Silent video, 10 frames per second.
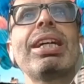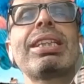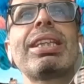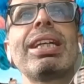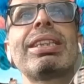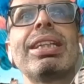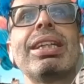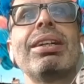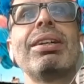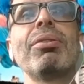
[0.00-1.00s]

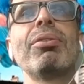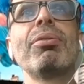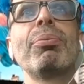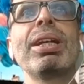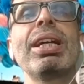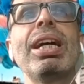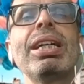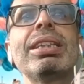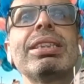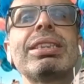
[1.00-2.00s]
that we
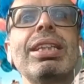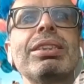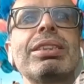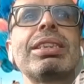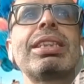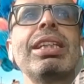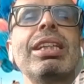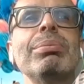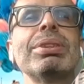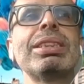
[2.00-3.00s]
had such
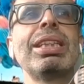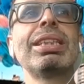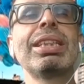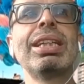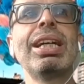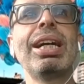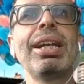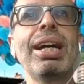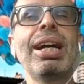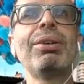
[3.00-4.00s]
schemes that
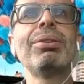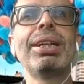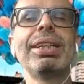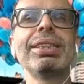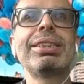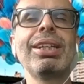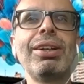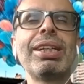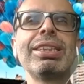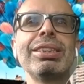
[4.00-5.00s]
allow
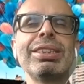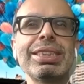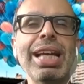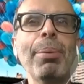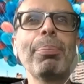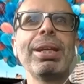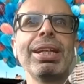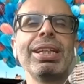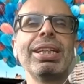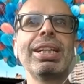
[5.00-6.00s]
targeted
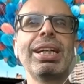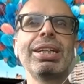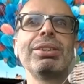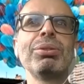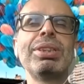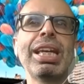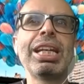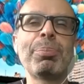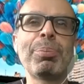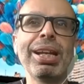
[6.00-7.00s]
sampling to
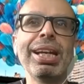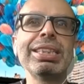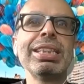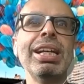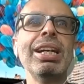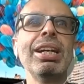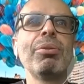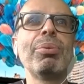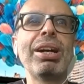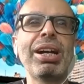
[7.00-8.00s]
take place,
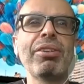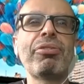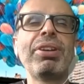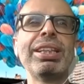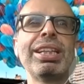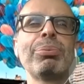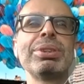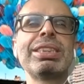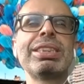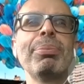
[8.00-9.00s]
I feel that
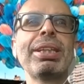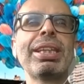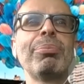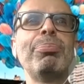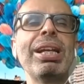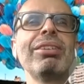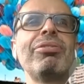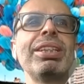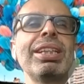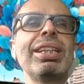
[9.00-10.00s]
was something that
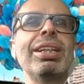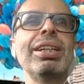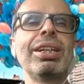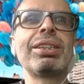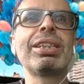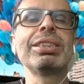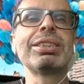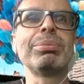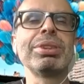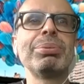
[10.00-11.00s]
benefited our
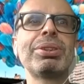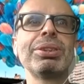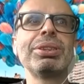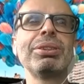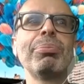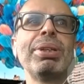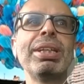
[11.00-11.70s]
customers, because being